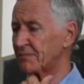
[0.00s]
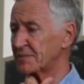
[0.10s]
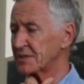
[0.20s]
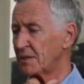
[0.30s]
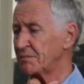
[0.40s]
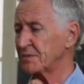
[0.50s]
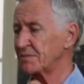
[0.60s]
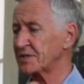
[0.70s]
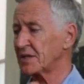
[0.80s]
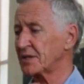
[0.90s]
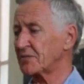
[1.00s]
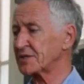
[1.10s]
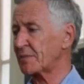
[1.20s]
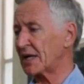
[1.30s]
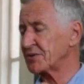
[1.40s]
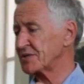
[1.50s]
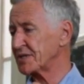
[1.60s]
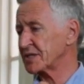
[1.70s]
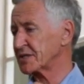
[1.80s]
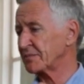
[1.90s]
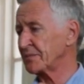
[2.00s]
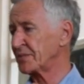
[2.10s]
symptoms in the respiratory system.